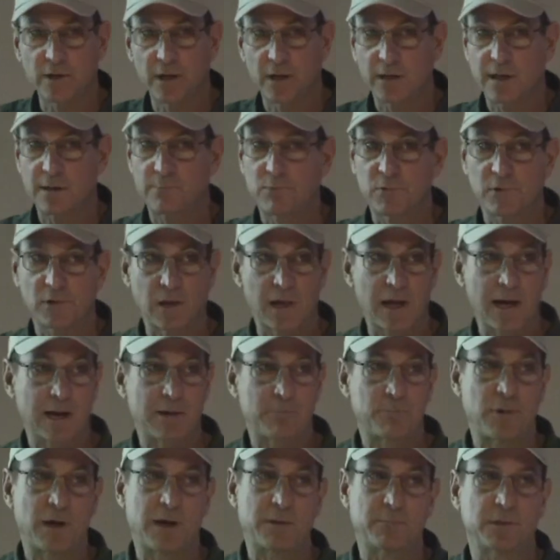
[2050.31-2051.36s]
you end up with a lot
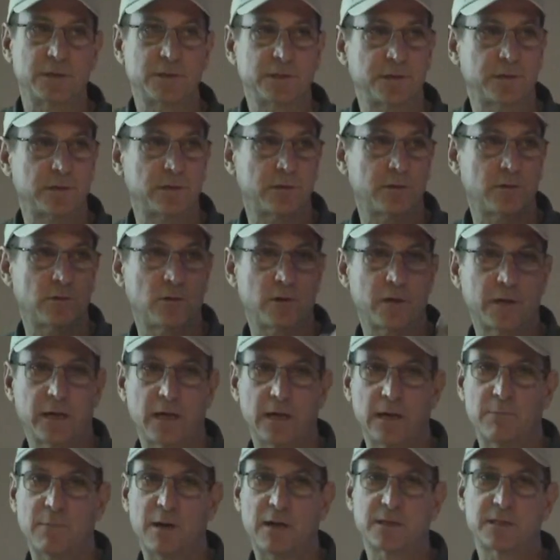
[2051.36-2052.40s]
of pomace. You know, you're only
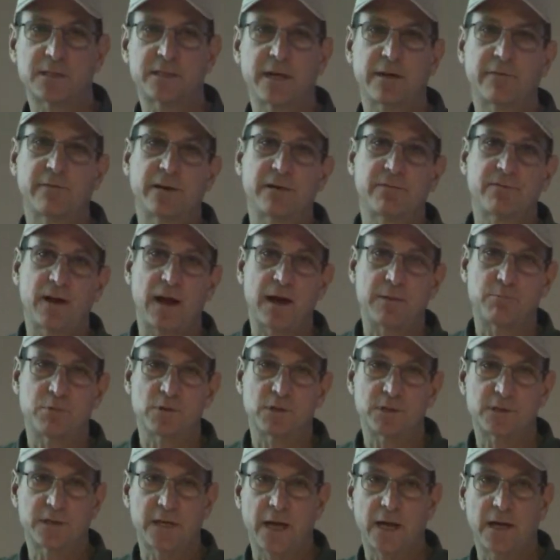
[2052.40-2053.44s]
getting about
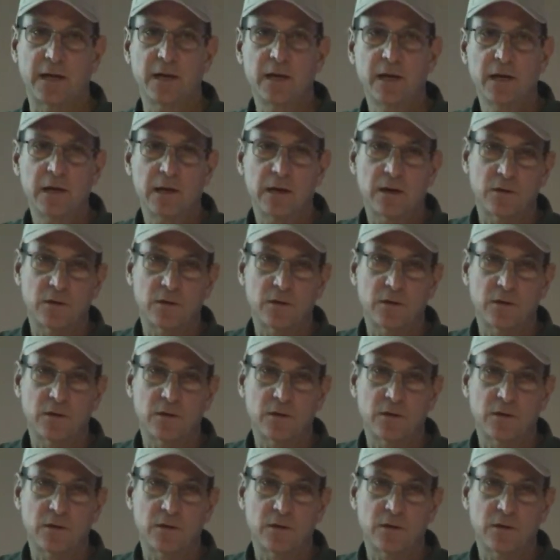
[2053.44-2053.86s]
75%